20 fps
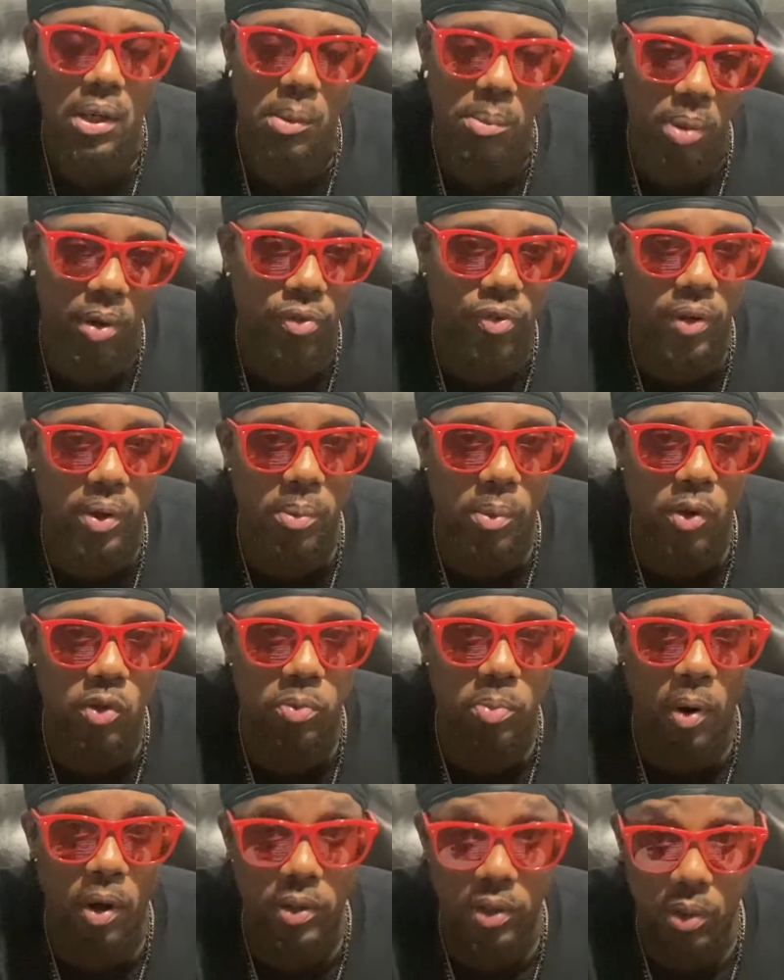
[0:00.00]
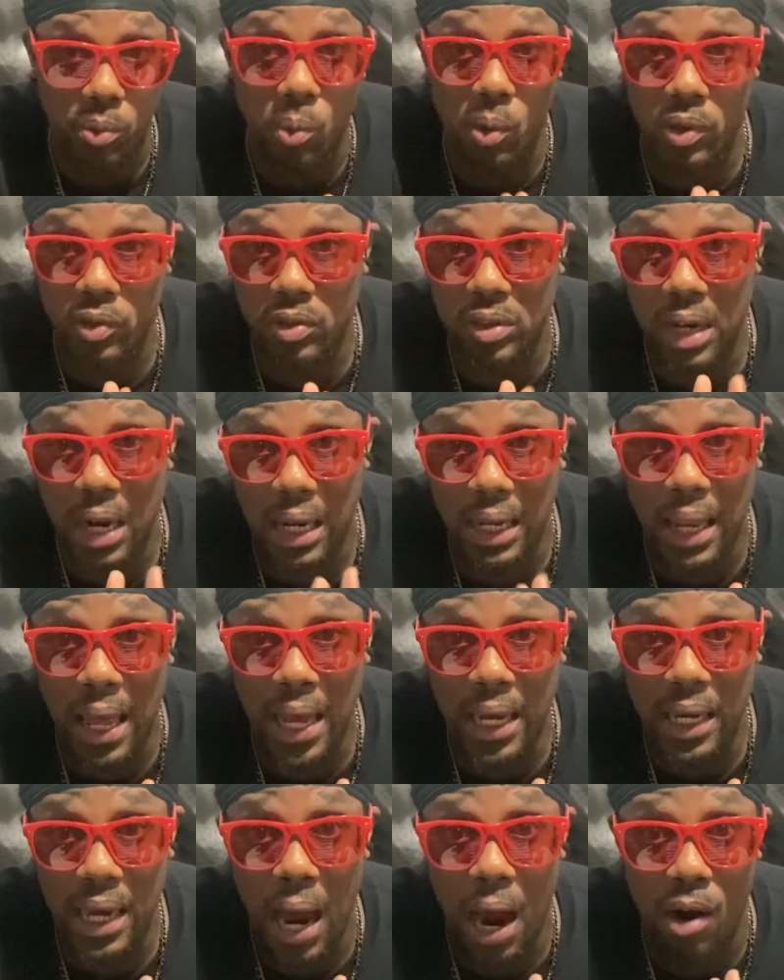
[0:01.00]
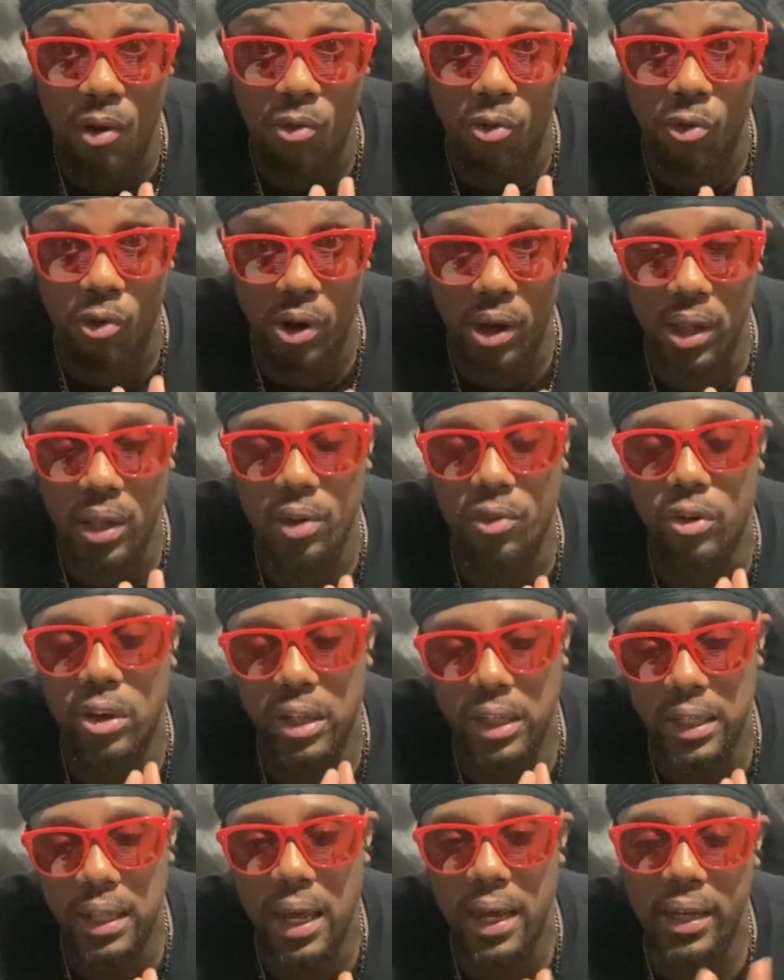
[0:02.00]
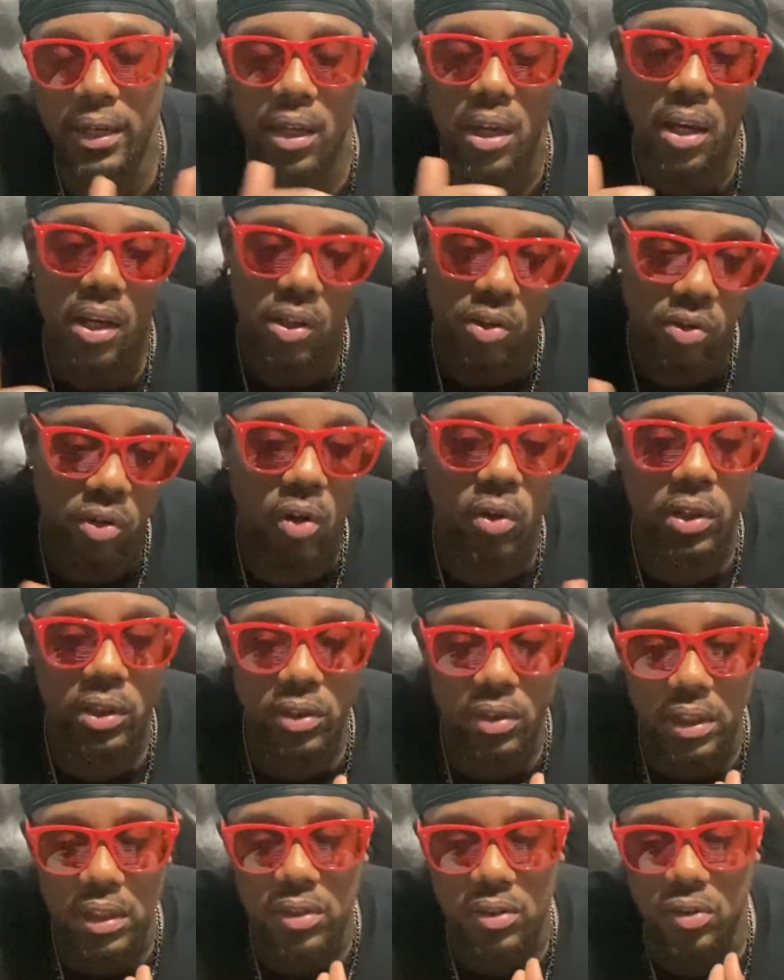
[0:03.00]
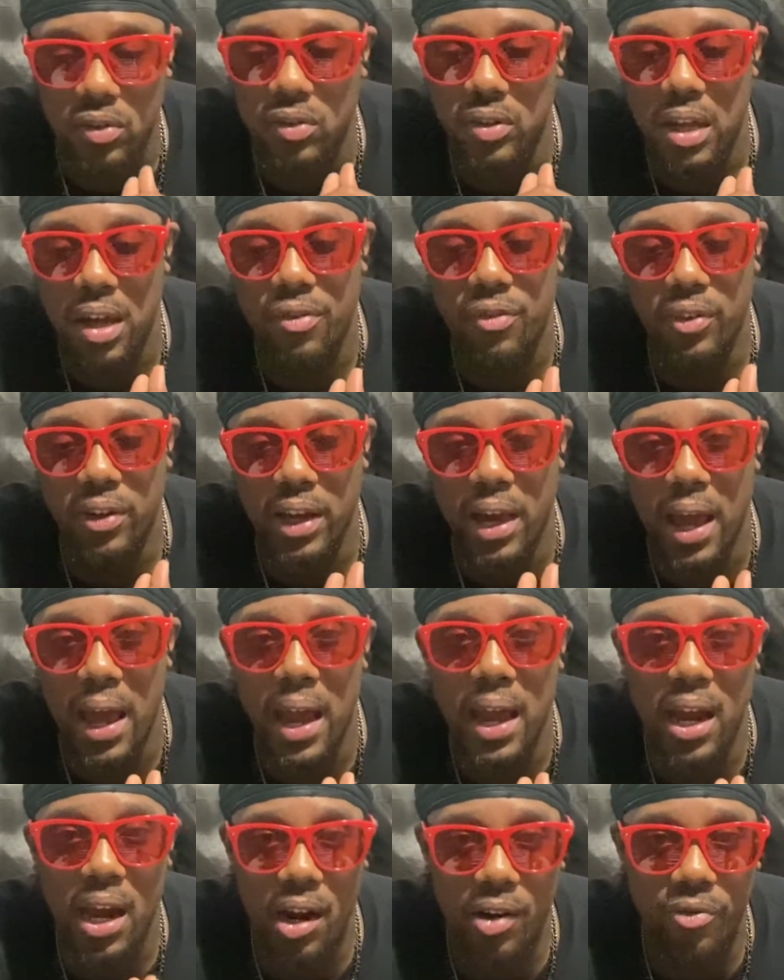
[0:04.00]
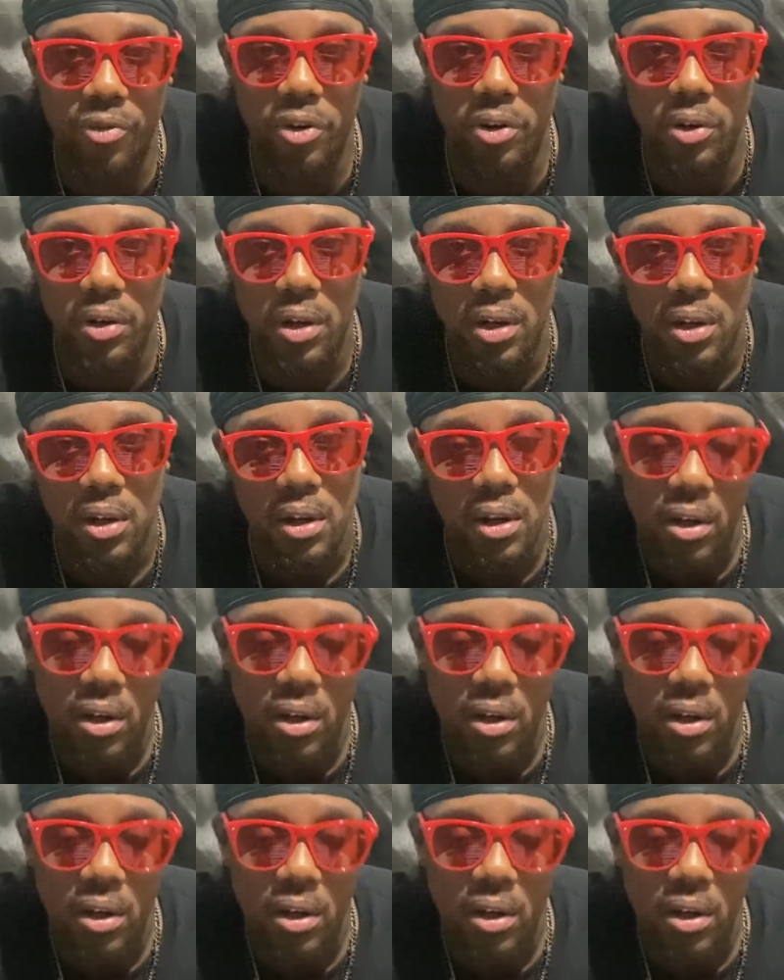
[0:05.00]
But for the most part, the ones that I like, I really, really like. So this was definitely an A effort.